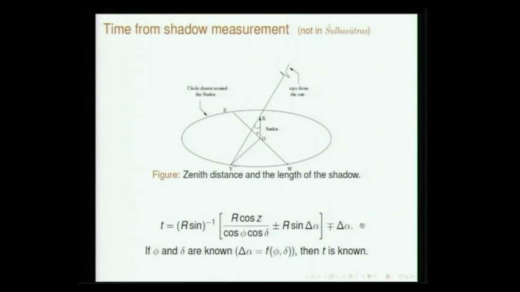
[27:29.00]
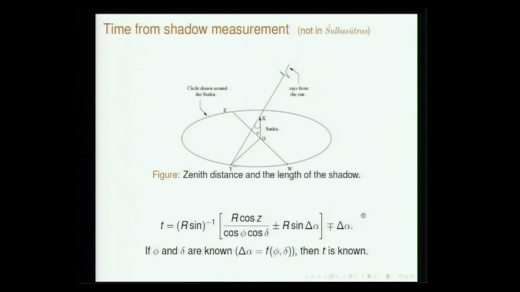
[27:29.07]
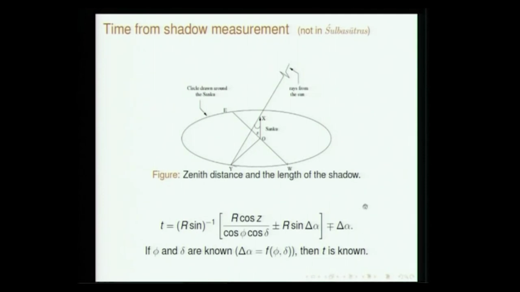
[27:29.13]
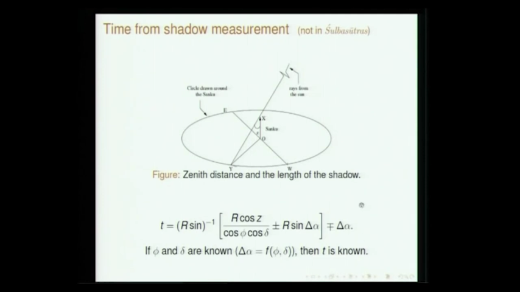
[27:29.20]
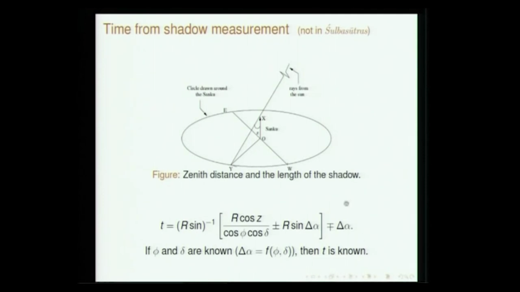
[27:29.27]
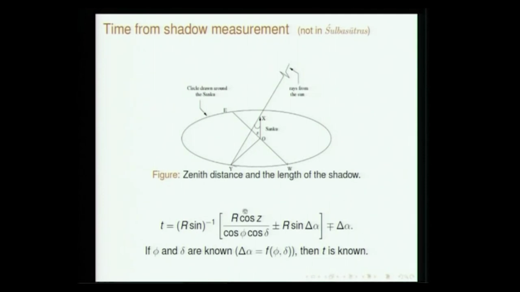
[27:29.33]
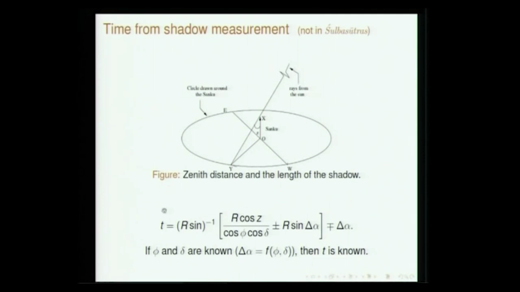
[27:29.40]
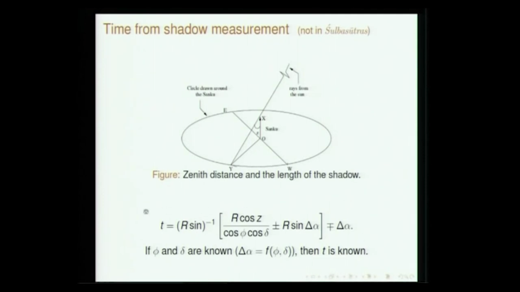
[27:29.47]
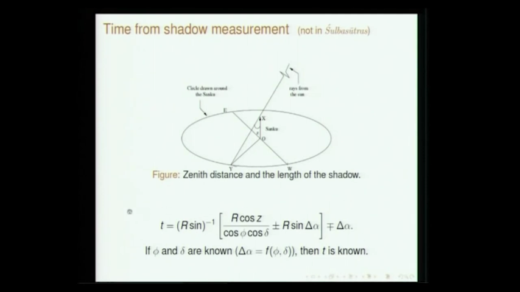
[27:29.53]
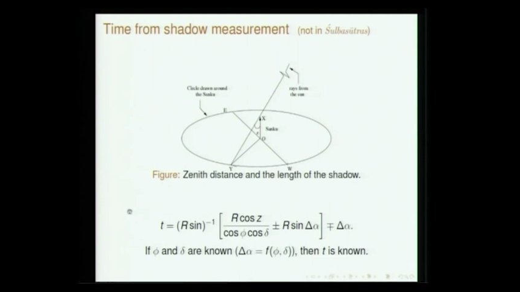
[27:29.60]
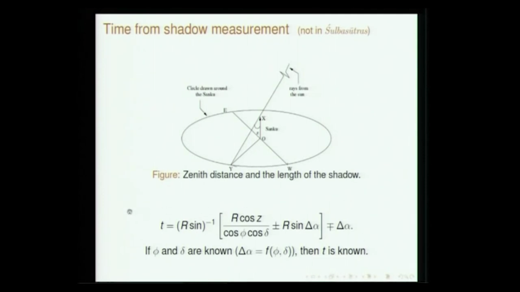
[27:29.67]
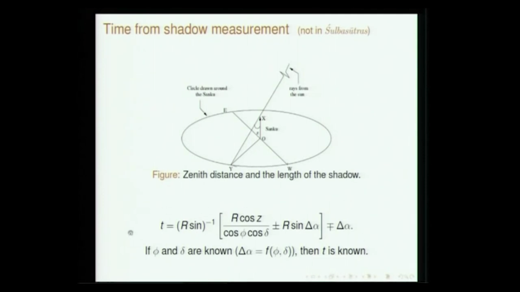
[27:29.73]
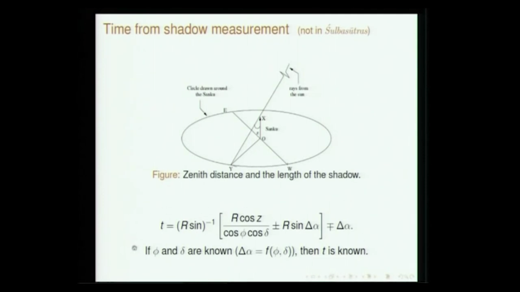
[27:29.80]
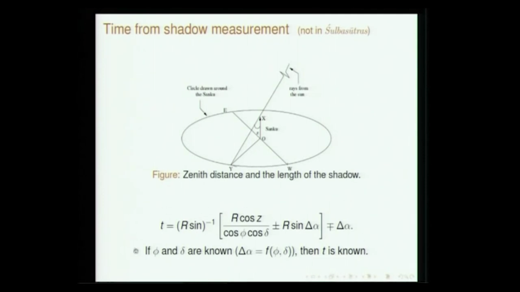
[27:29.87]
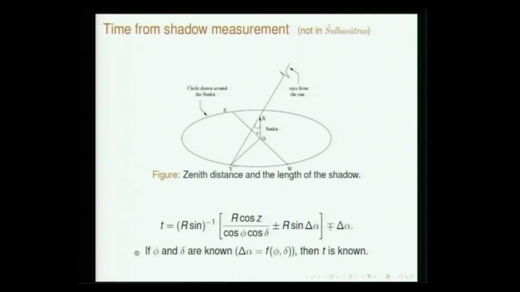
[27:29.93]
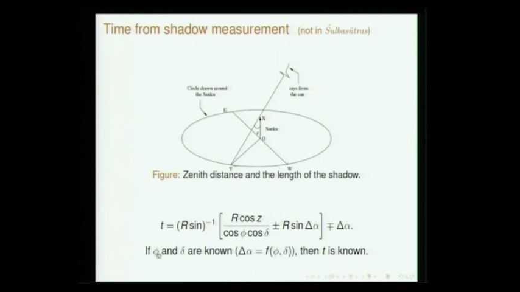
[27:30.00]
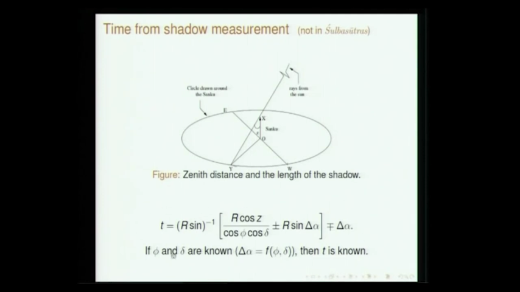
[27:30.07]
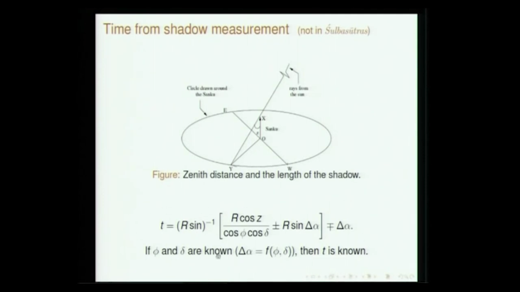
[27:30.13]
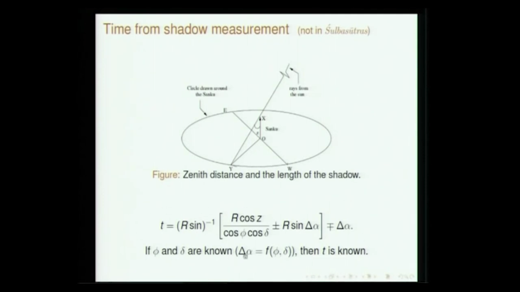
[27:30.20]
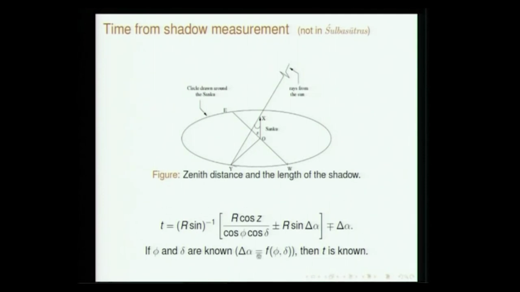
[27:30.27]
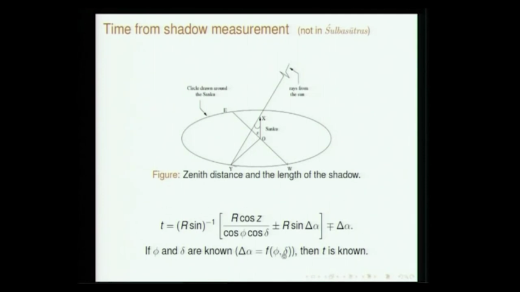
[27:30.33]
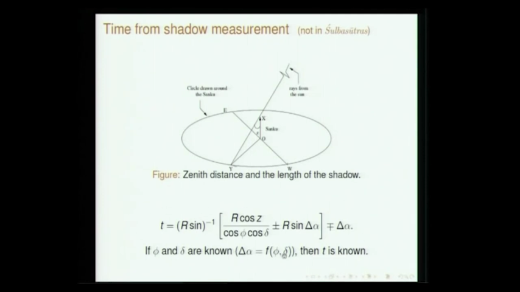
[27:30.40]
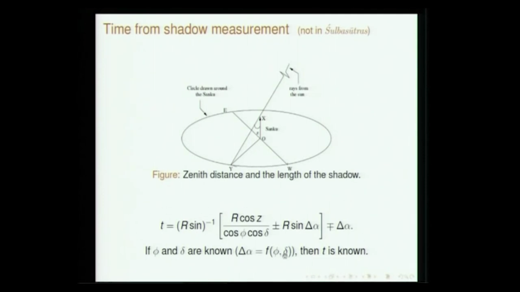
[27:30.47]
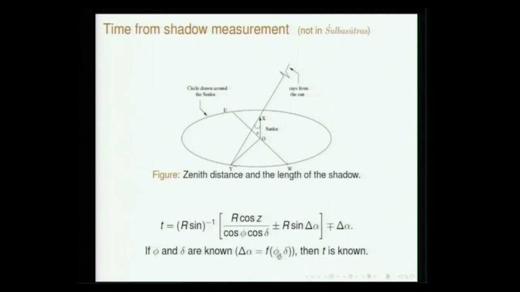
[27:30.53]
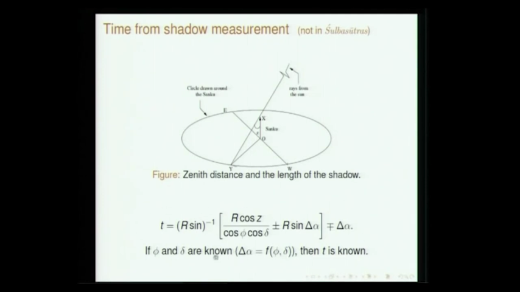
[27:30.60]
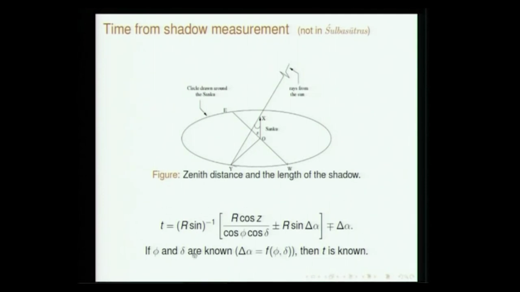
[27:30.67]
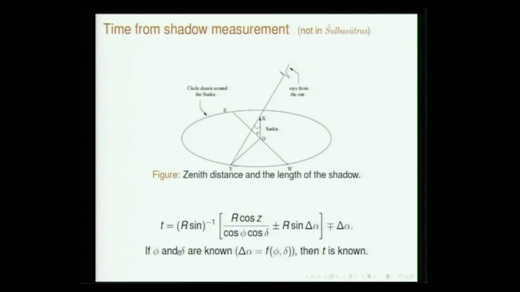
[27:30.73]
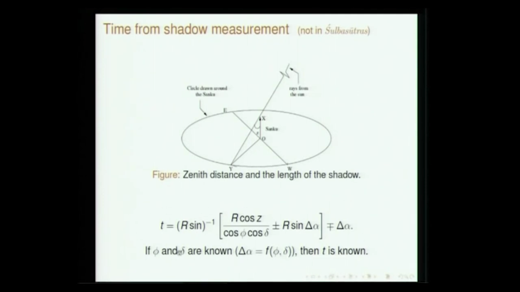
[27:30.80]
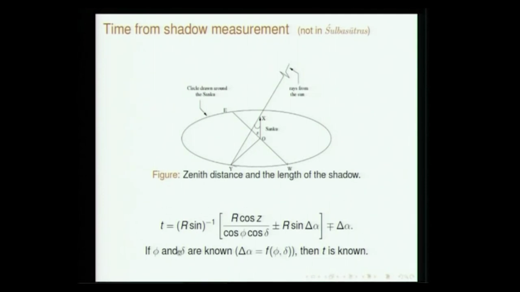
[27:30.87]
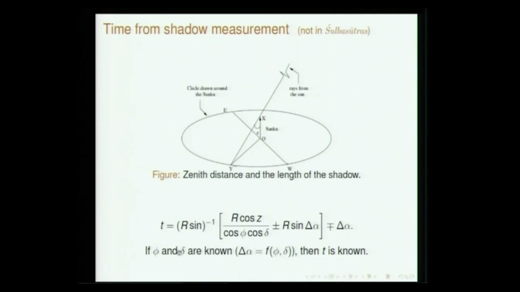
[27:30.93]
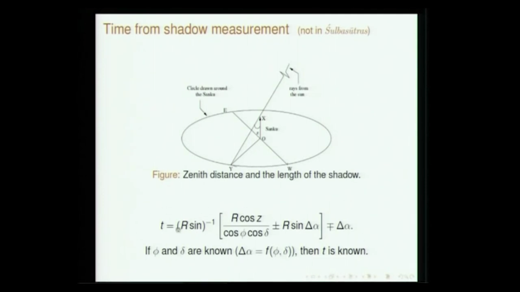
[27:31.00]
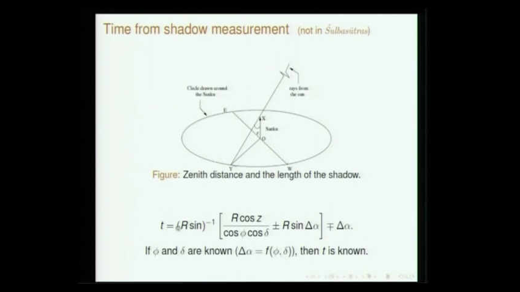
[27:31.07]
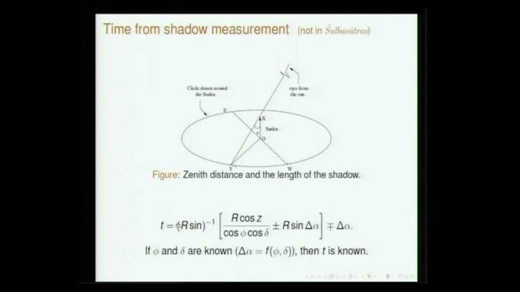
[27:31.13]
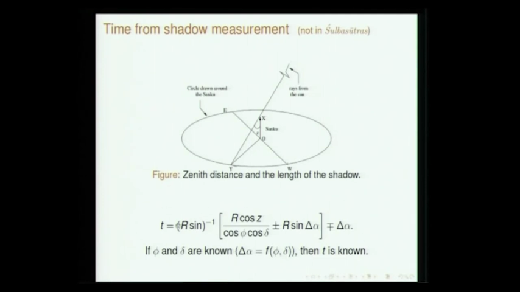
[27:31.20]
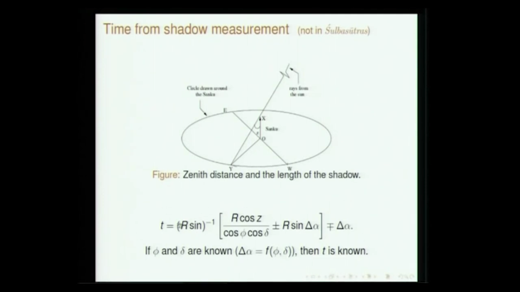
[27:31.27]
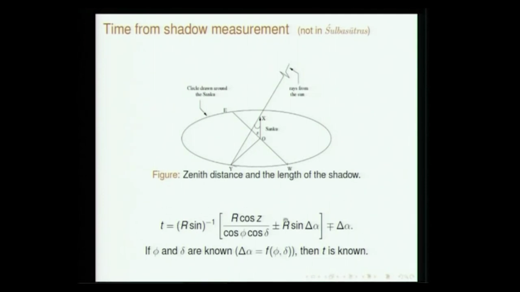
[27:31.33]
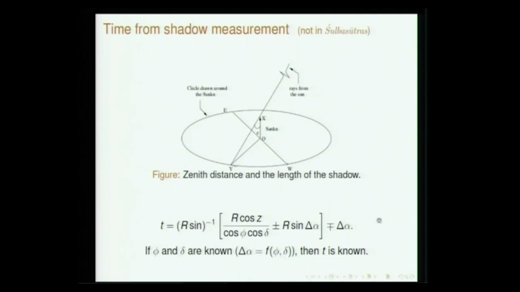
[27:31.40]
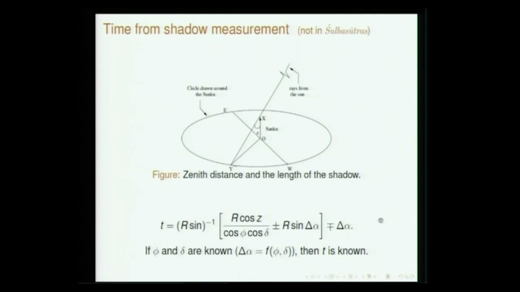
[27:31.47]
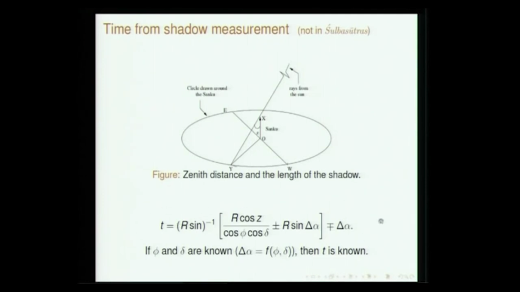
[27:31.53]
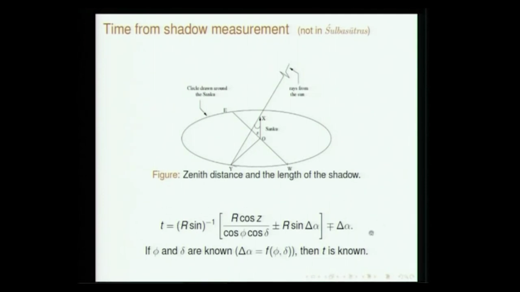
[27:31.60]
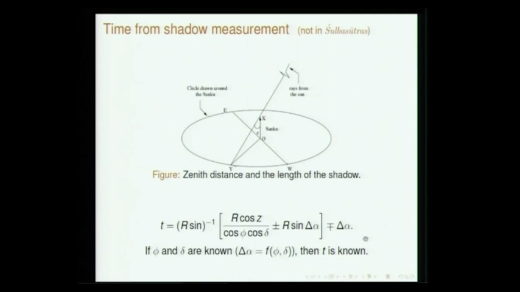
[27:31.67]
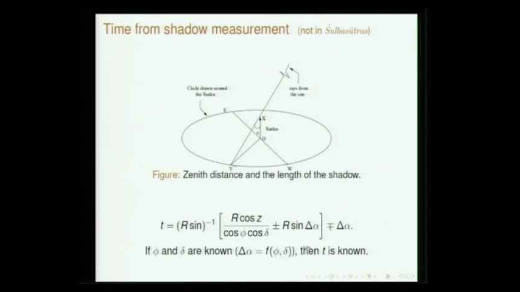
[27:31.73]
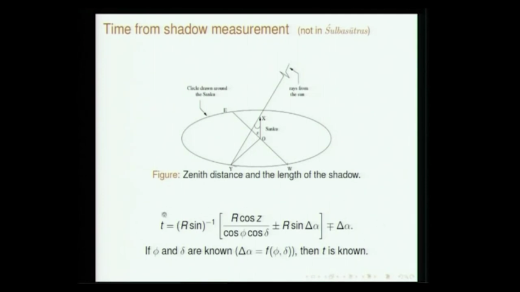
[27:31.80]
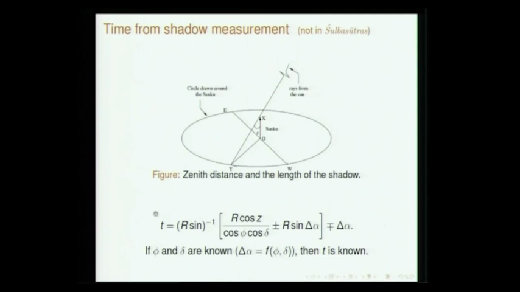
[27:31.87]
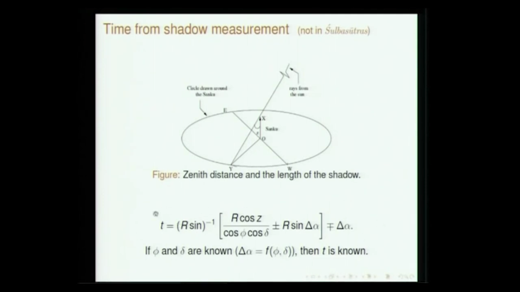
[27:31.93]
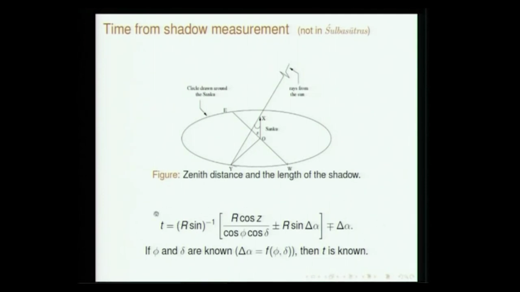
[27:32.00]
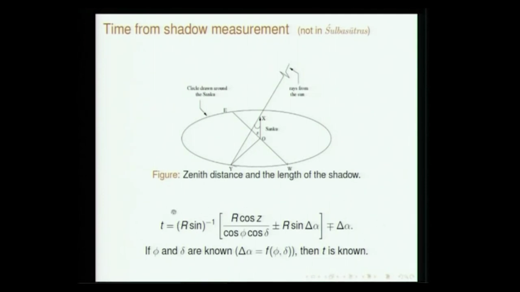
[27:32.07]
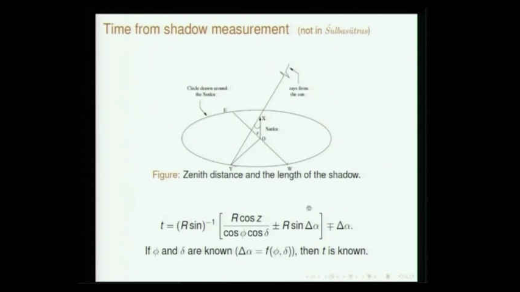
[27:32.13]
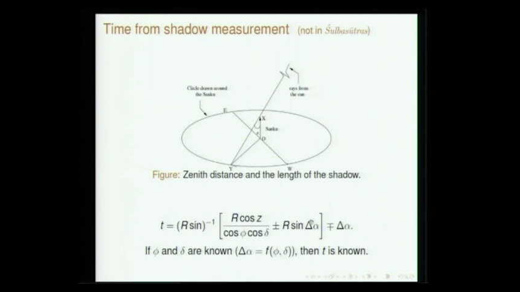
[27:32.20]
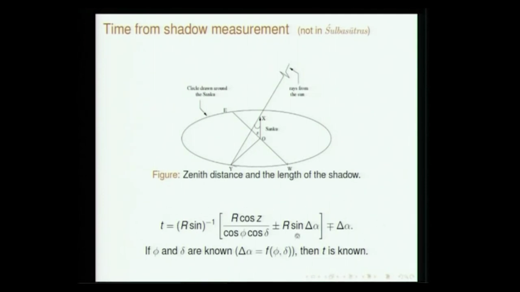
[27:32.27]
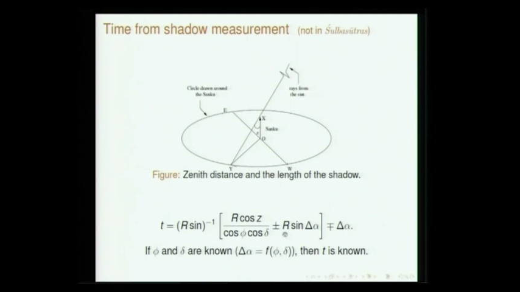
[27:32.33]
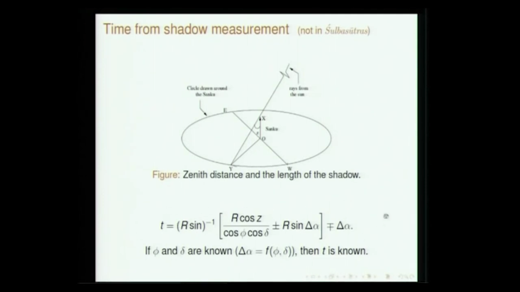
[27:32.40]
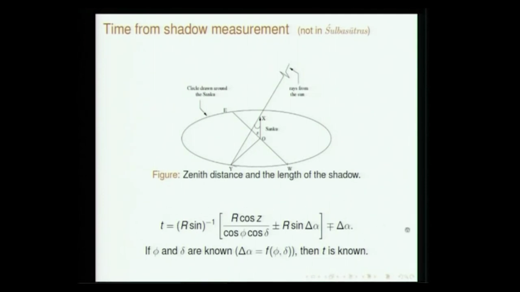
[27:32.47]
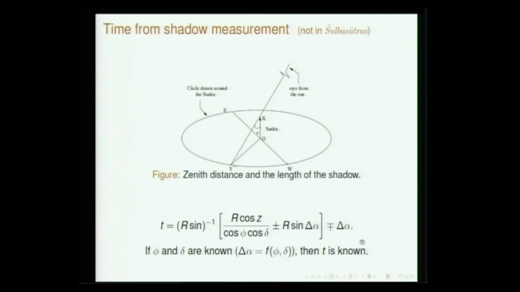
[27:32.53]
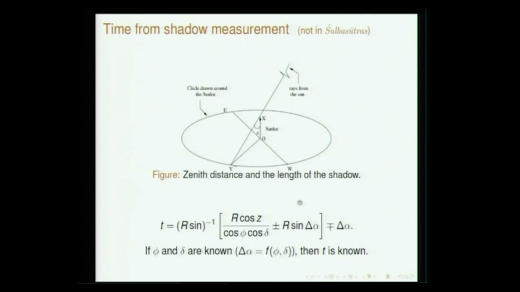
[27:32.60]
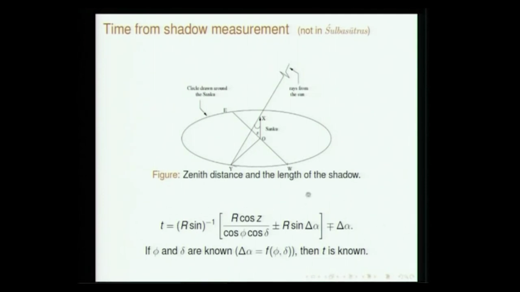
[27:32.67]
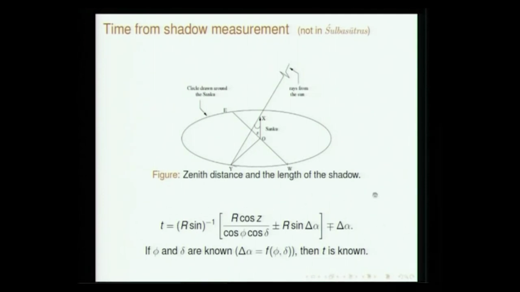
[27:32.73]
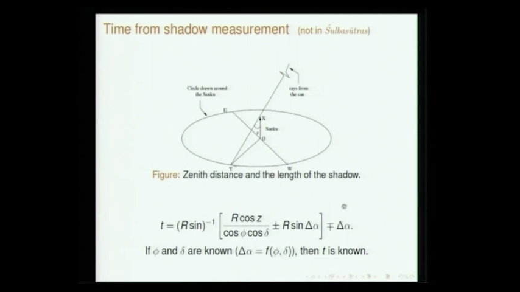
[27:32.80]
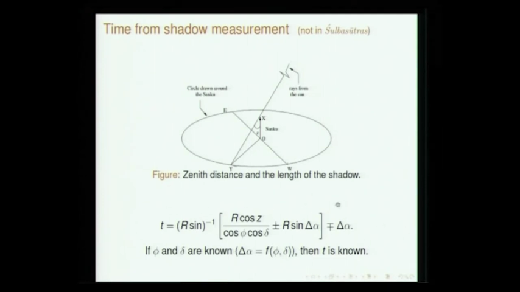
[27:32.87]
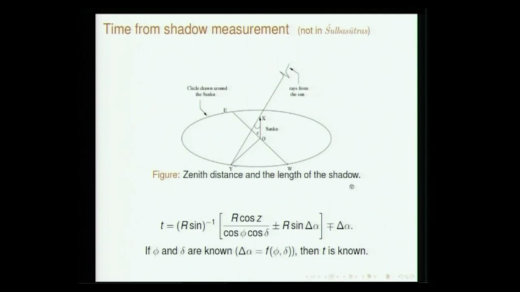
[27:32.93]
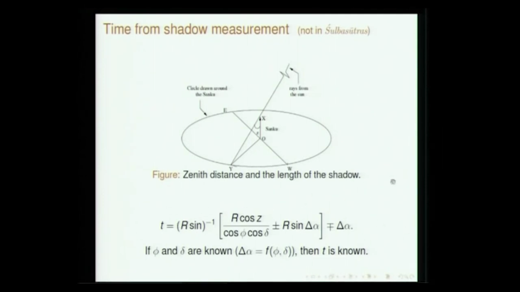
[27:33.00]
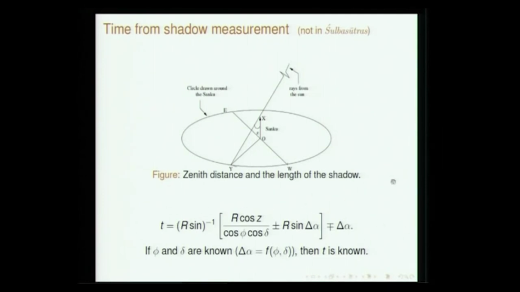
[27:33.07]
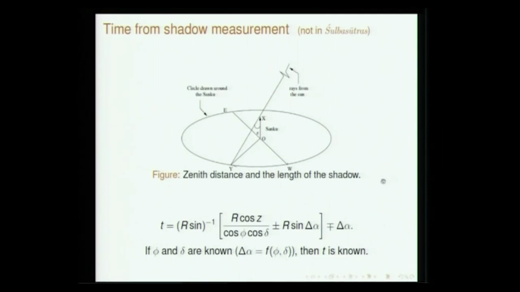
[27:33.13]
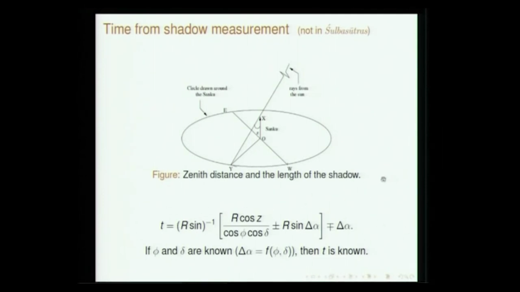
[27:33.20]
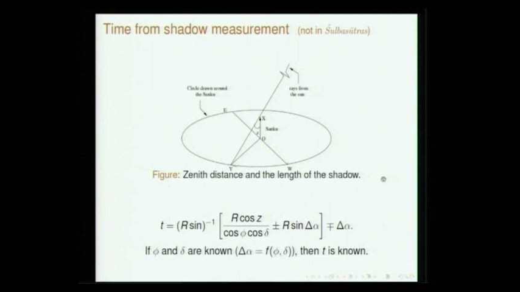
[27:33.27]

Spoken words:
[unreadable: no face in view]